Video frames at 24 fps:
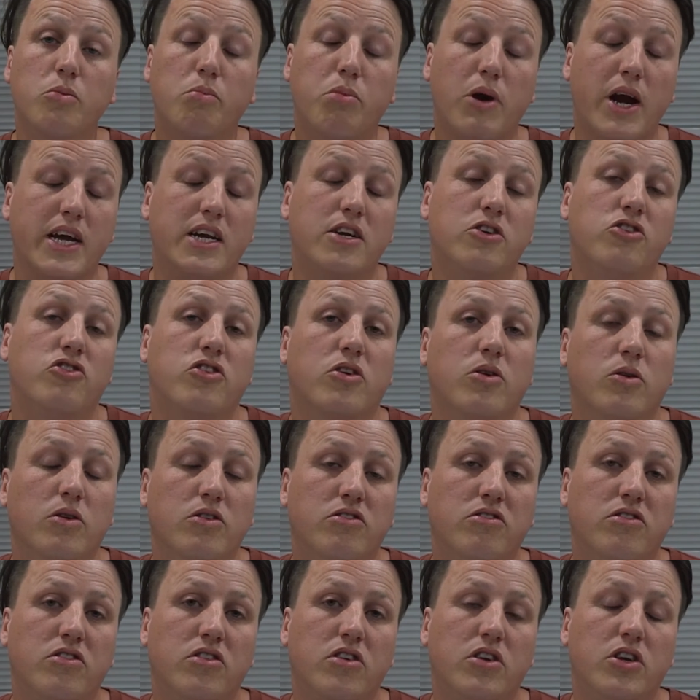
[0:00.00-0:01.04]
brake
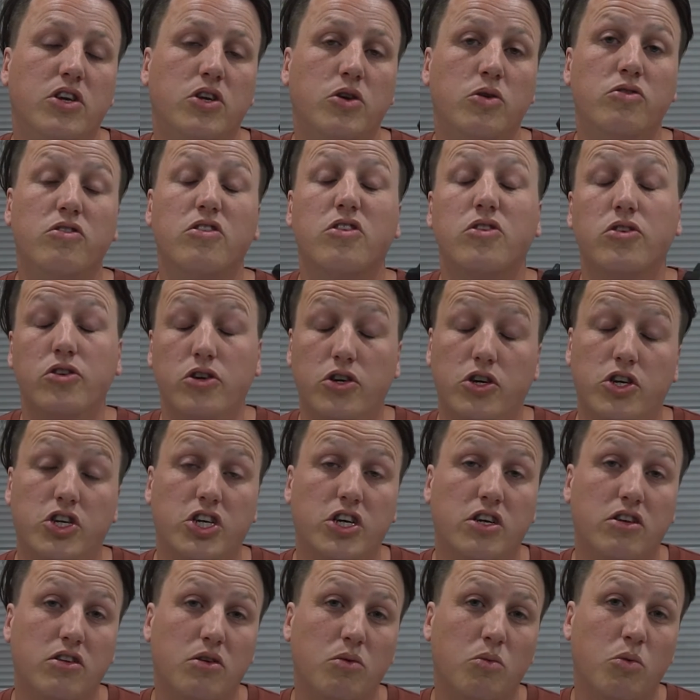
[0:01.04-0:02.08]
controllers use
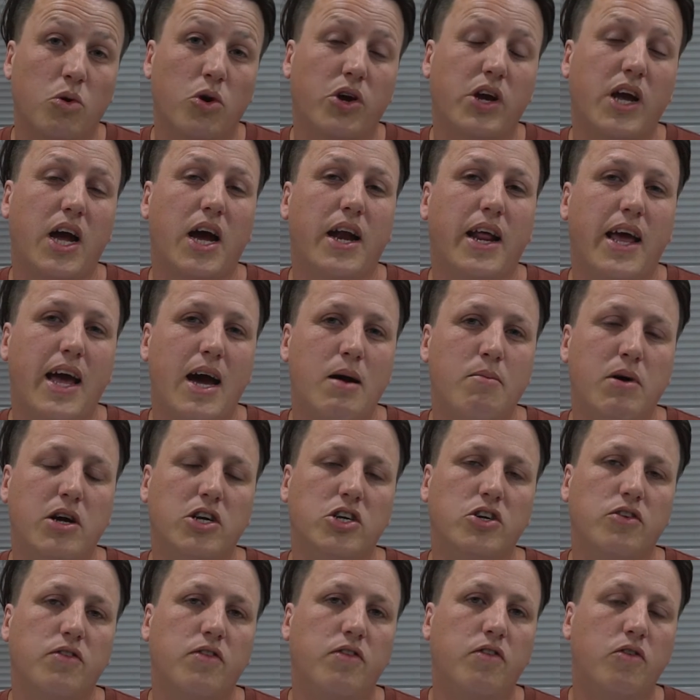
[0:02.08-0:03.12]
inertia to work out how
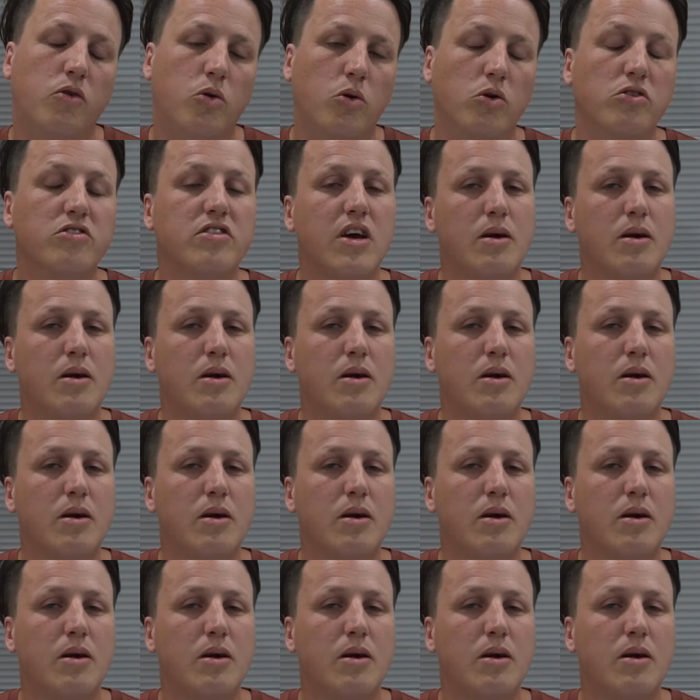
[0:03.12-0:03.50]
much force,